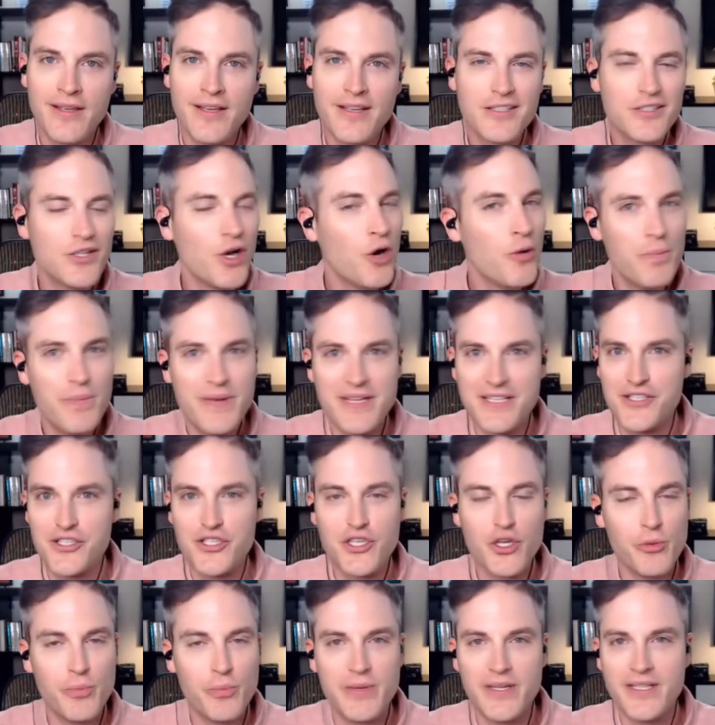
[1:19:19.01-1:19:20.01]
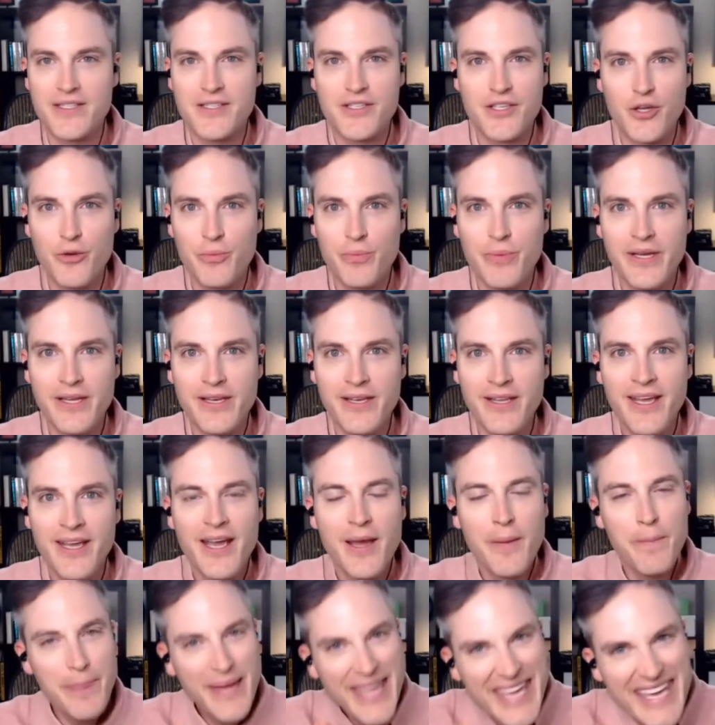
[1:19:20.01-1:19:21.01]
Don't be stupid.
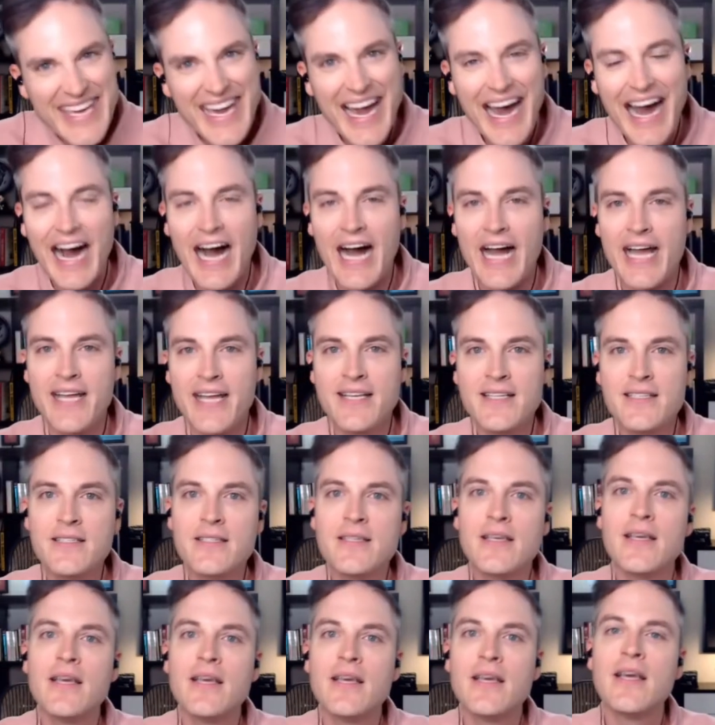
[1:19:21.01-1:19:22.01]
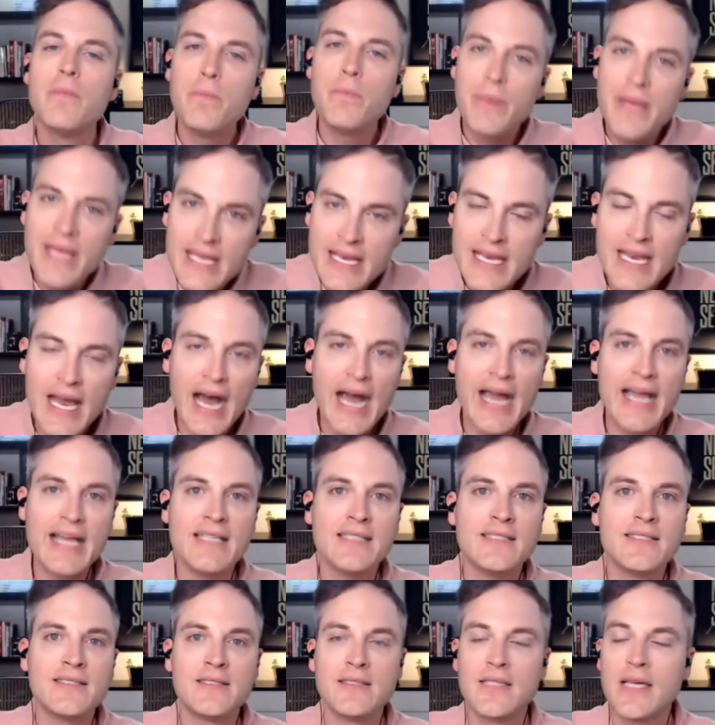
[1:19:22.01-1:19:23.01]
Be kind, be
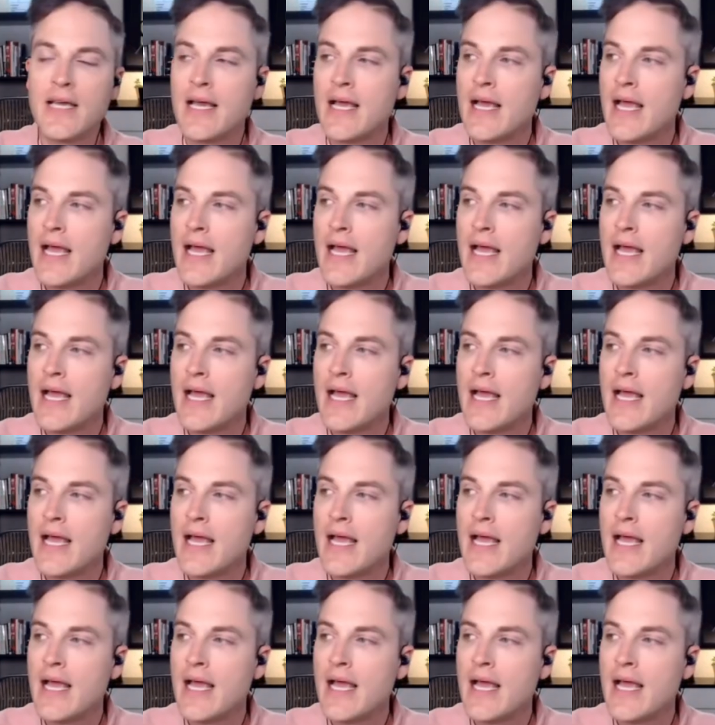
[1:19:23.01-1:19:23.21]
nice.